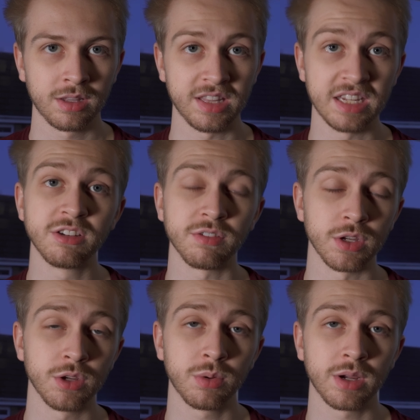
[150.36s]
The
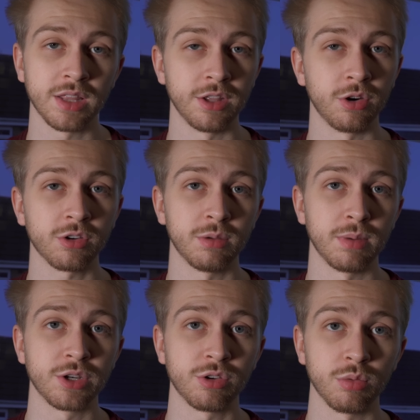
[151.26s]
interview in the
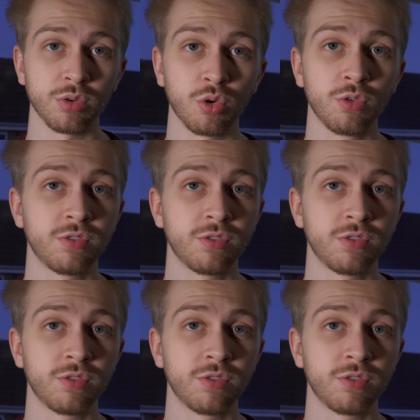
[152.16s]
documentary was all